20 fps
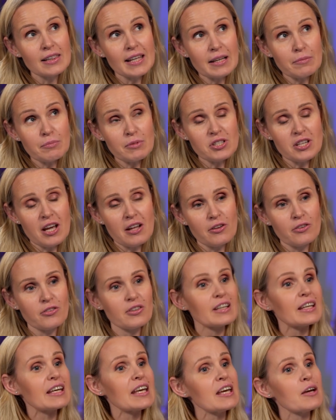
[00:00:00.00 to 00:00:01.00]
let me tell you
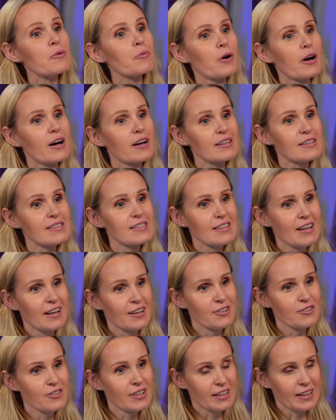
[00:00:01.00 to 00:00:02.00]
the key words and
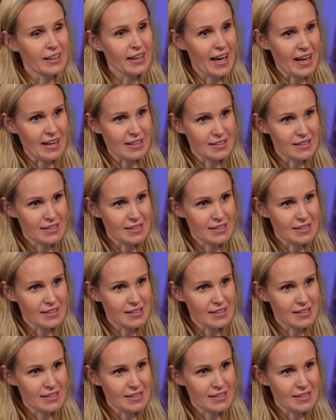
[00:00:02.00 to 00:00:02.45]
you can guess.